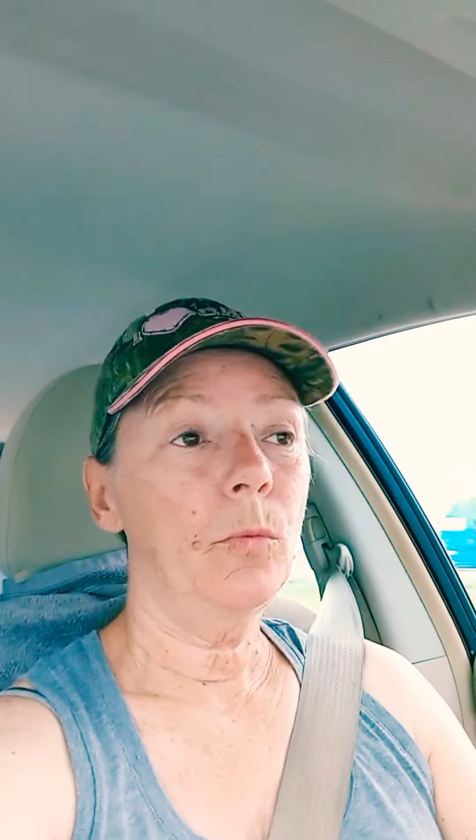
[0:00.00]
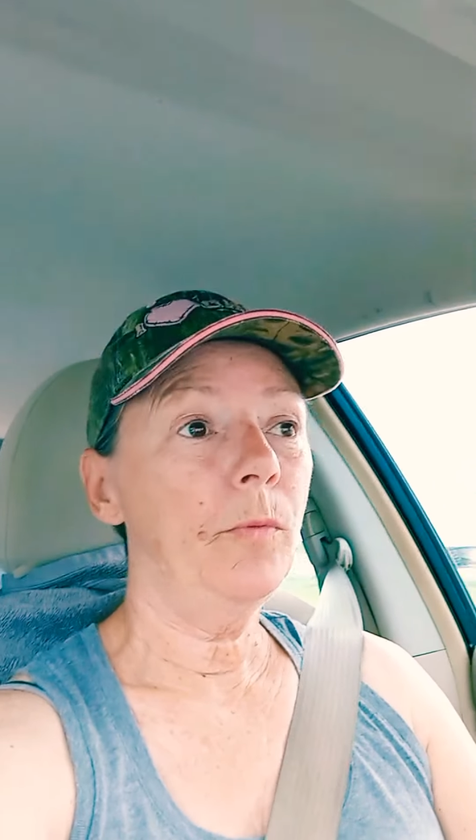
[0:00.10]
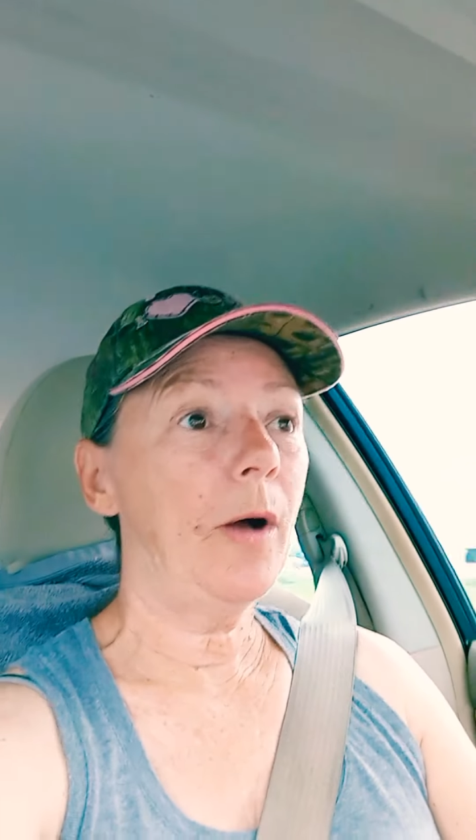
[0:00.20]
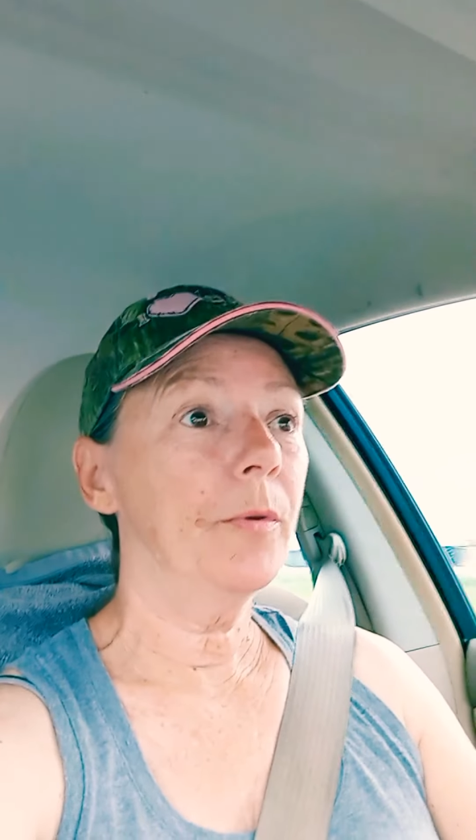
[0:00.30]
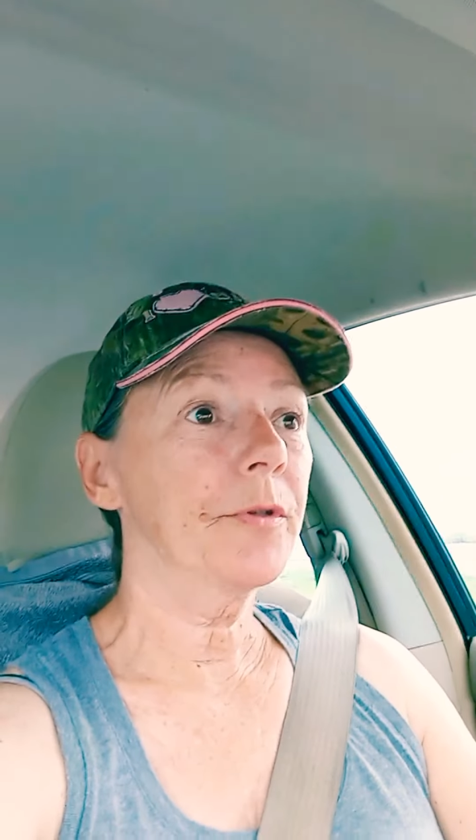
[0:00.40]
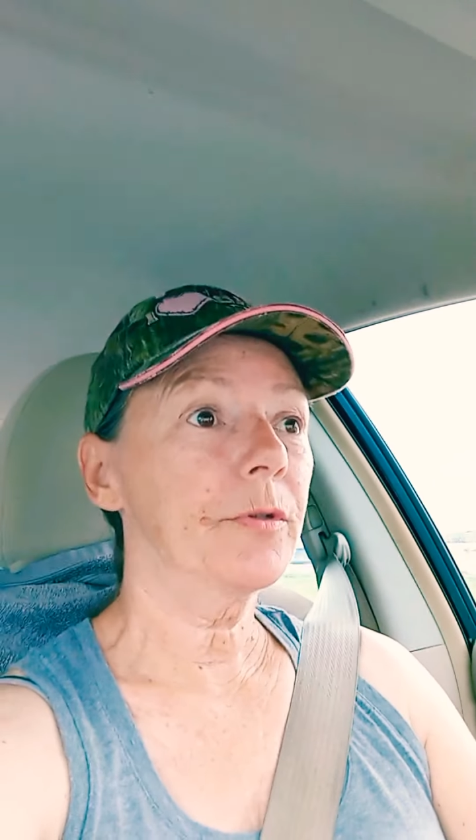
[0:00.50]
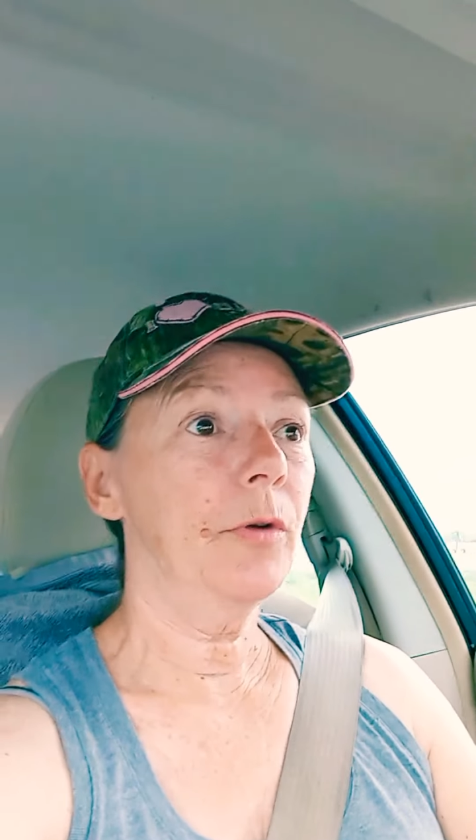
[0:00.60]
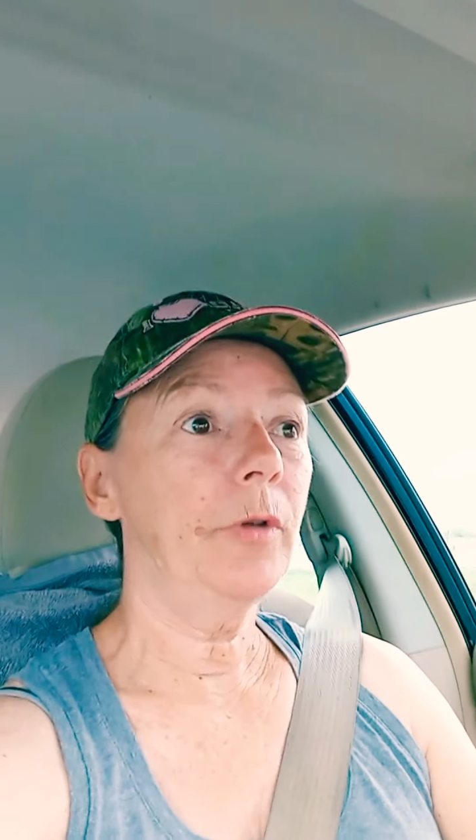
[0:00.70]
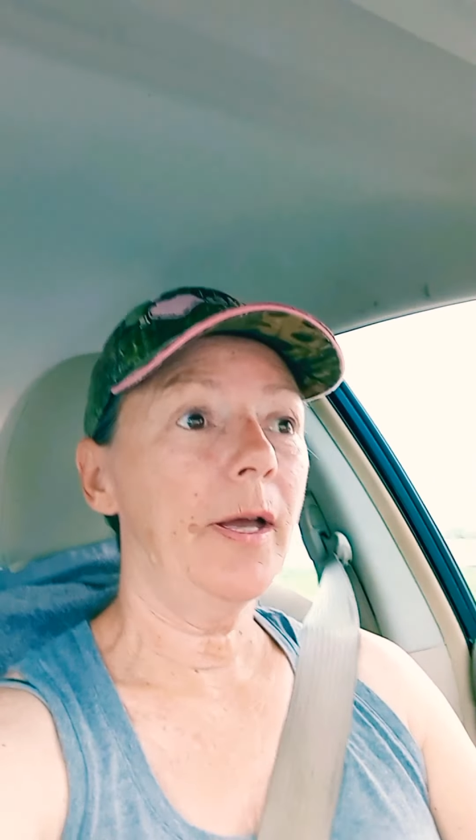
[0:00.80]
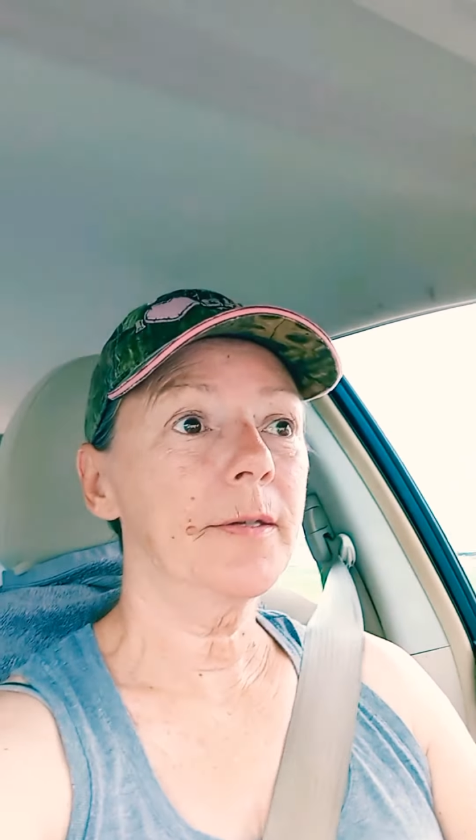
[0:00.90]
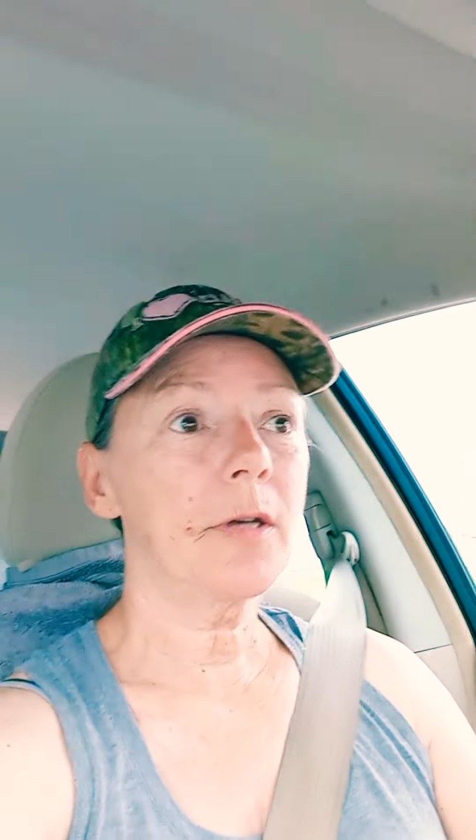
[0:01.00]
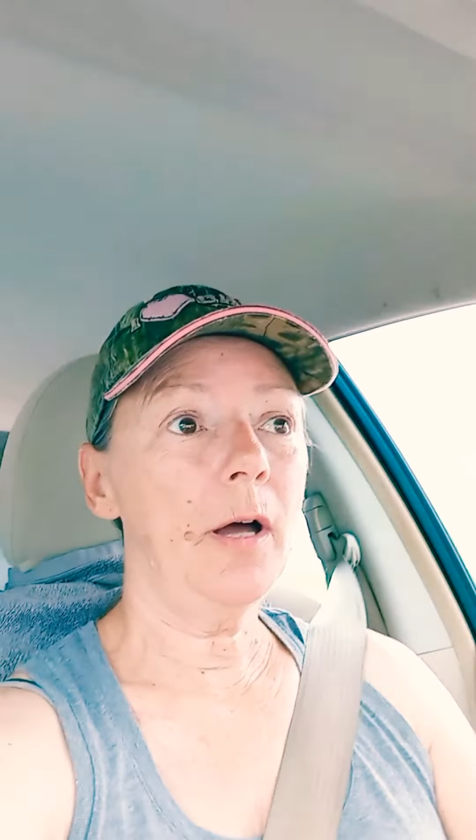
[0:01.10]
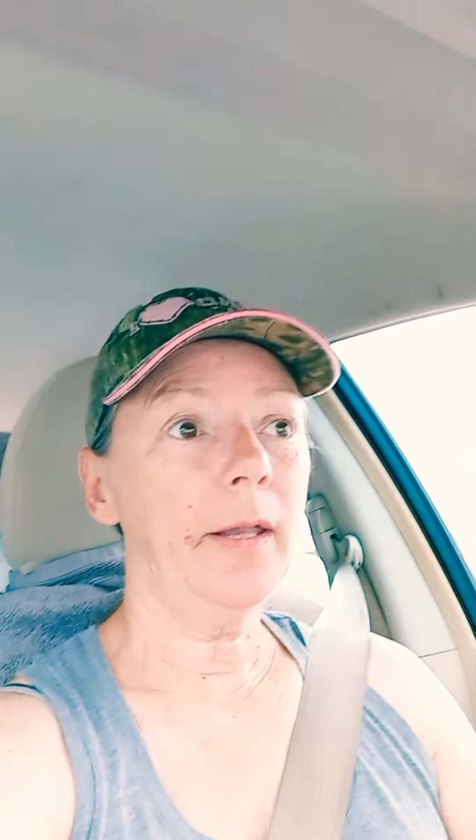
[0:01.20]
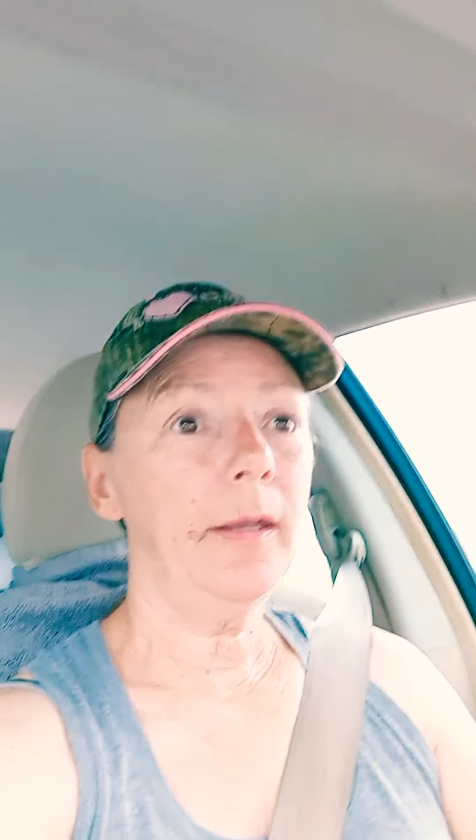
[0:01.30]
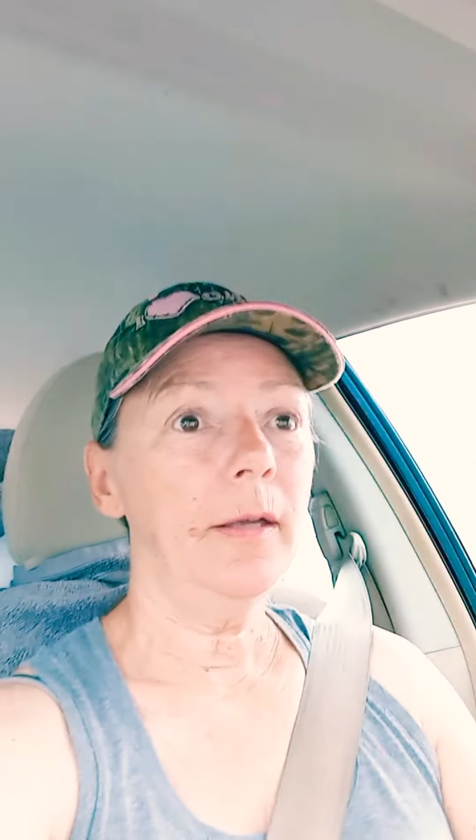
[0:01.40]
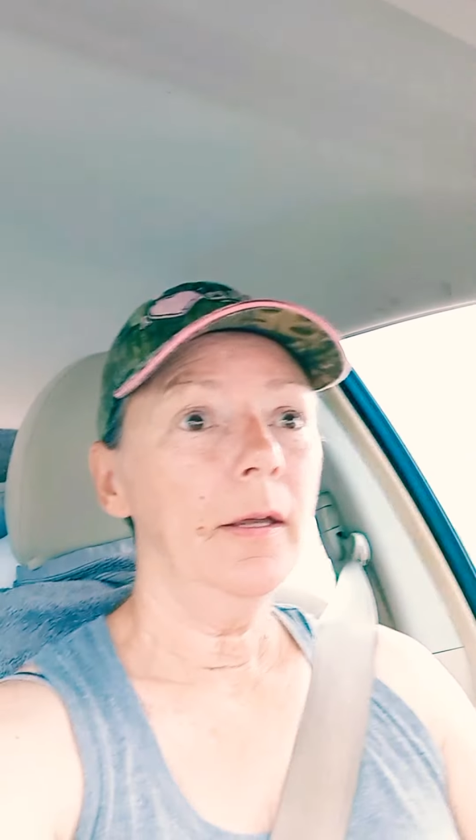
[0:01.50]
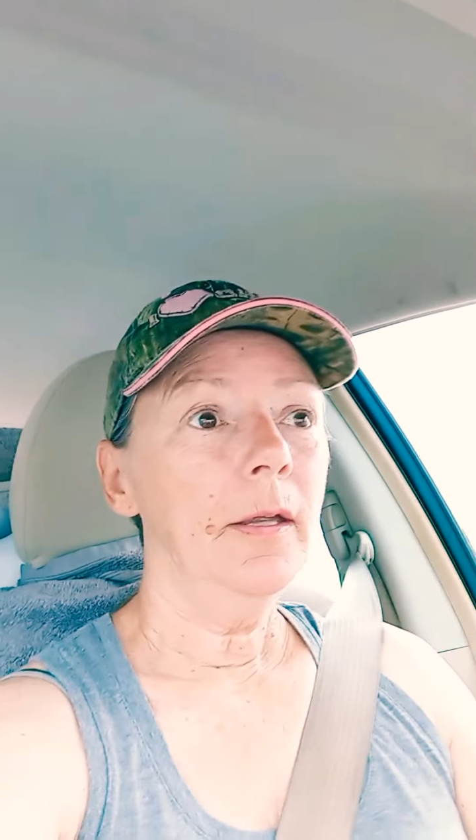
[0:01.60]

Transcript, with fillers: that was so nice. Connie,